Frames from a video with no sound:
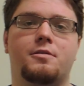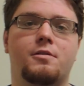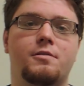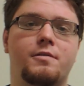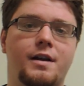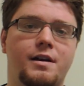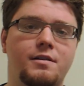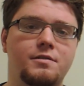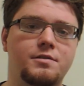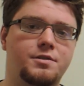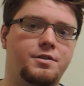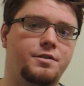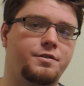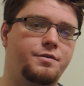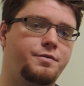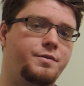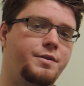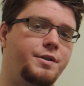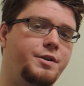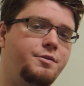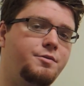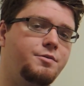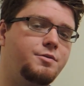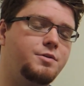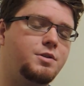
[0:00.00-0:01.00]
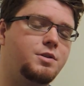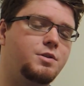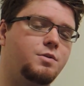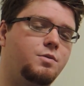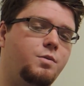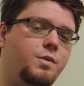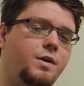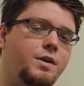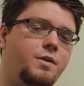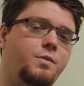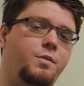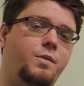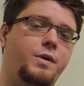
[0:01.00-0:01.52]
pronouns are used
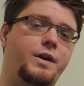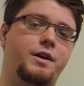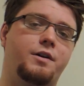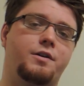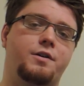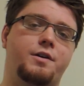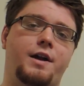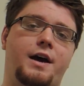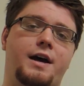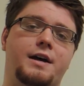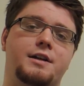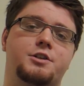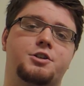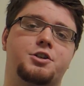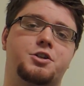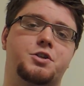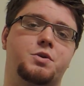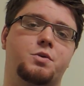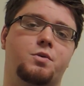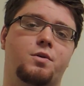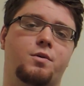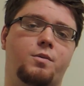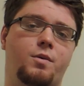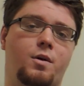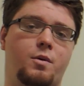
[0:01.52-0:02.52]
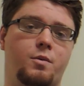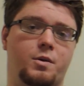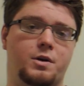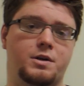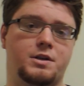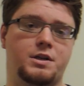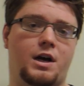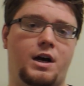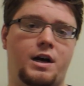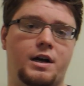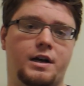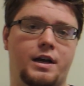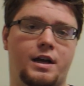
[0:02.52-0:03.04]
when we are not sure what we're
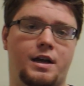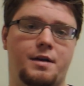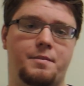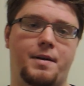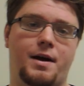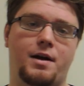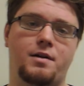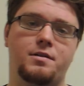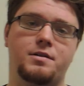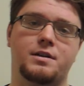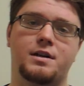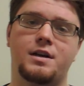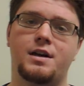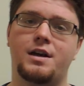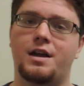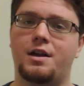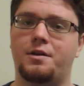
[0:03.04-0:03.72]
talking about.